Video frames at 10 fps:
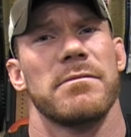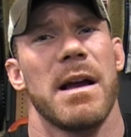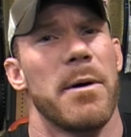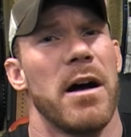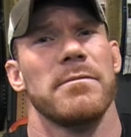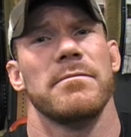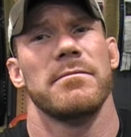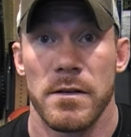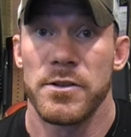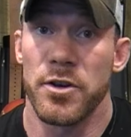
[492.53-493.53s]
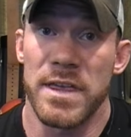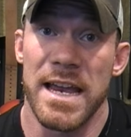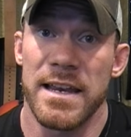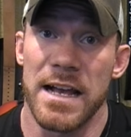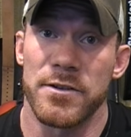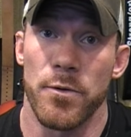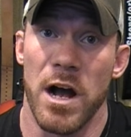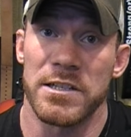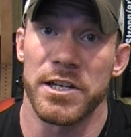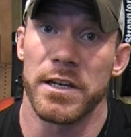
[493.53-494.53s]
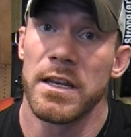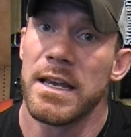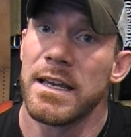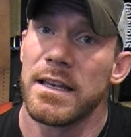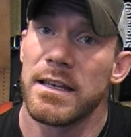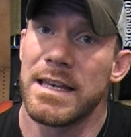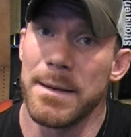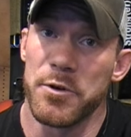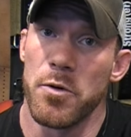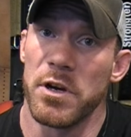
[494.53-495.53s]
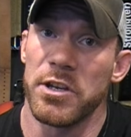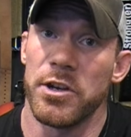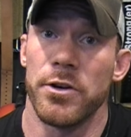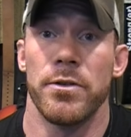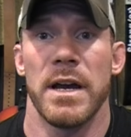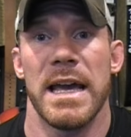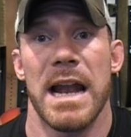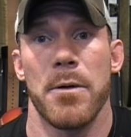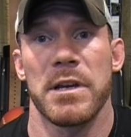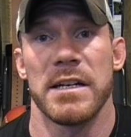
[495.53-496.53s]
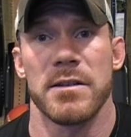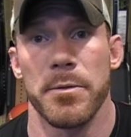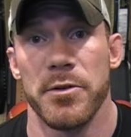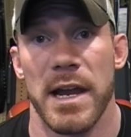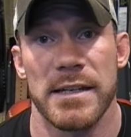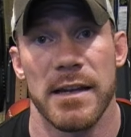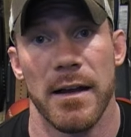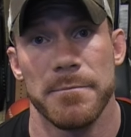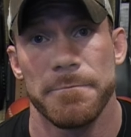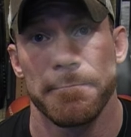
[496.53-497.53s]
Come on. So thank you guys for watching. Keep doing what you do, and I will catch up with you next time.